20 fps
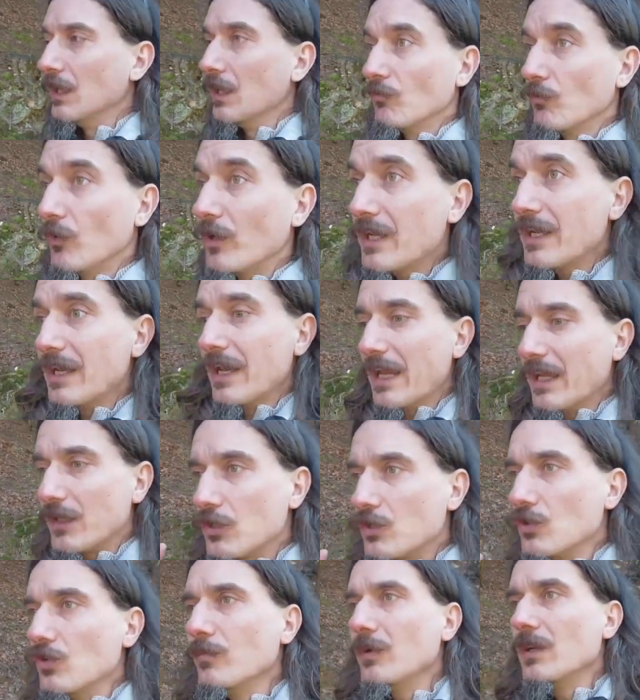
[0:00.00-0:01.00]
What innate
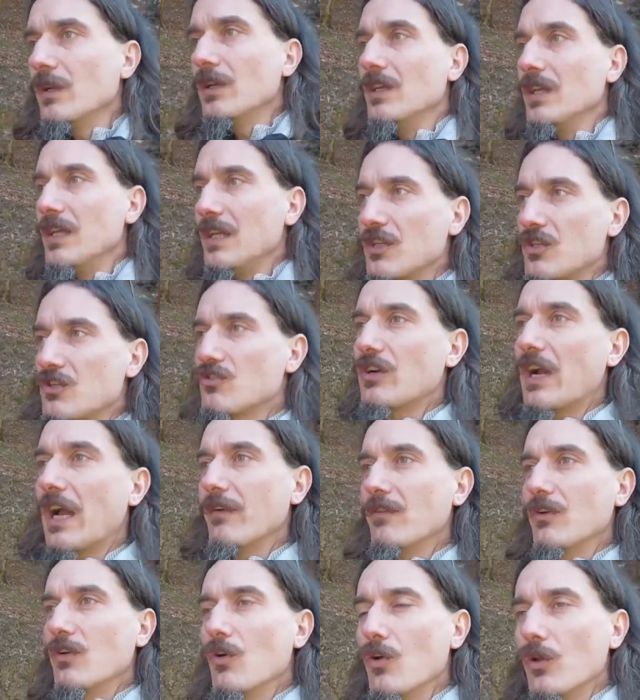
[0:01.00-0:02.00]
human need is
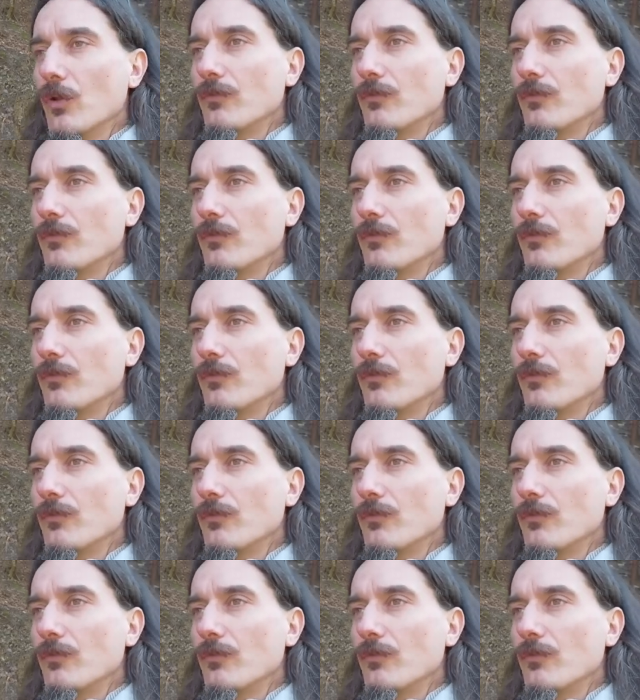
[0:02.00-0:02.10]
driving all